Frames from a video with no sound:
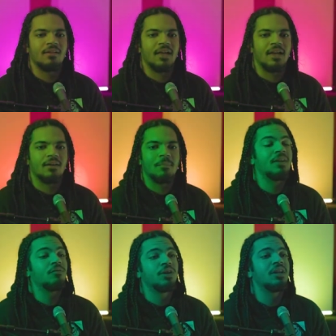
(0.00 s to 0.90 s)
like my
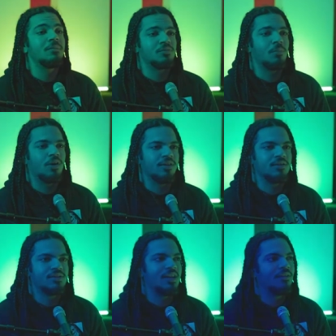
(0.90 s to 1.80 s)
real name is
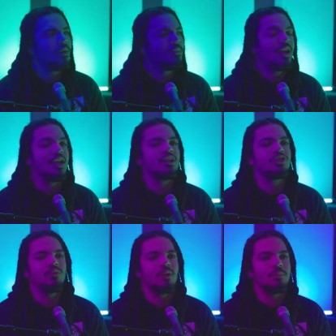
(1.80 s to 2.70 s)
Marcus. If I'm gonna
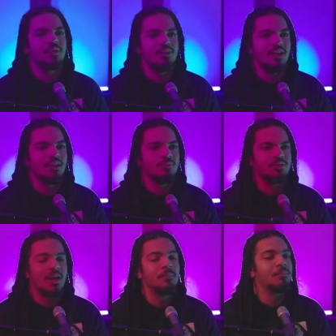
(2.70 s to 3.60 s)
hit you up in the
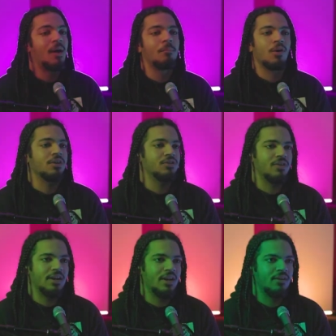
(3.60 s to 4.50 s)
DMs, I'm I'm Marcus
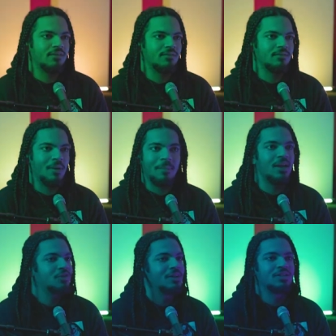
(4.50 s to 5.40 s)
right now. Okay. My
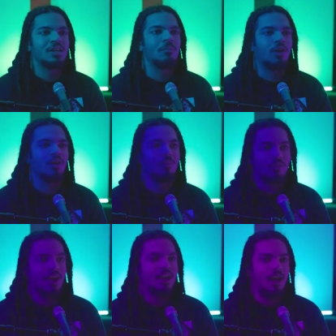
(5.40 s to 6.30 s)
page might say Marco, but
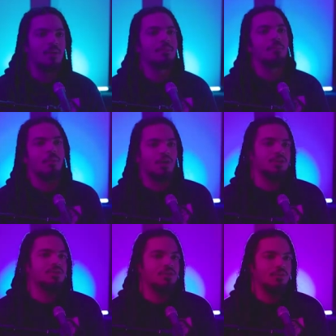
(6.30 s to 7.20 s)
right oh, okay. now I'm being
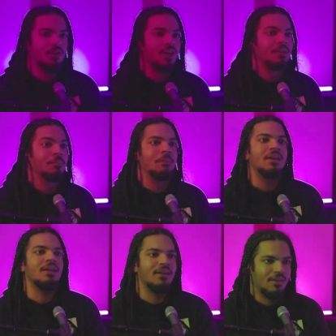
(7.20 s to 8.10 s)
Marcus to you. You're getting gotcha.
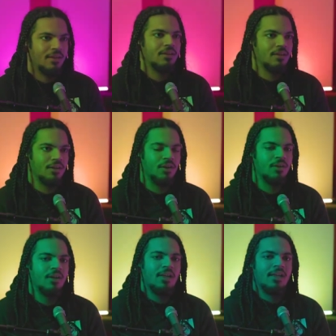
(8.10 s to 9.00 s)
me, you know.
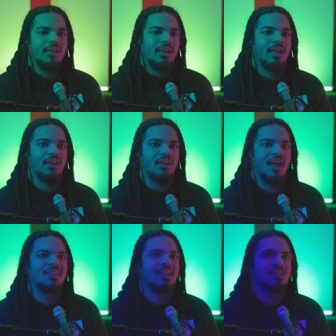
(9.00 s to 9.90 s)
Okay. okay. And I
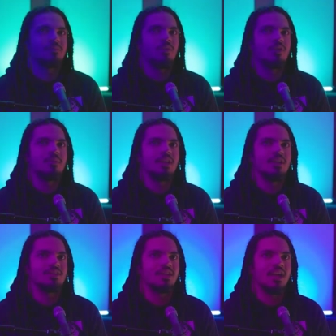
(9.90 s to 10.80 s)
think that's important
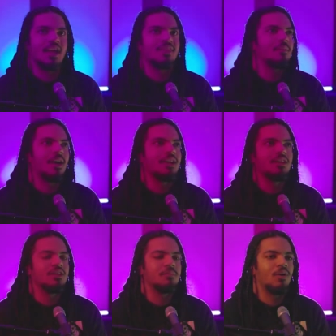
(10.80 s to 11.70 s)
because like I think about
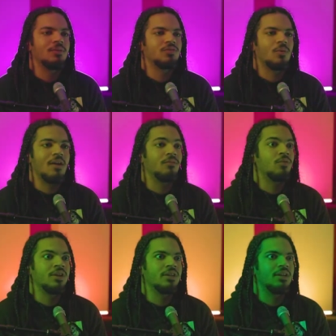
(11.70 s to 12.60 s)
any of the moments where I've
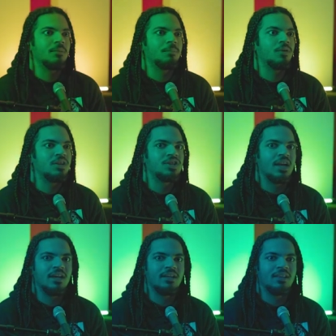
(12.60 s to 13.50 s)
really
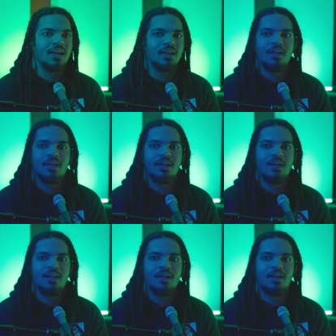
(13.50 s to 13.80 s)
appreciated like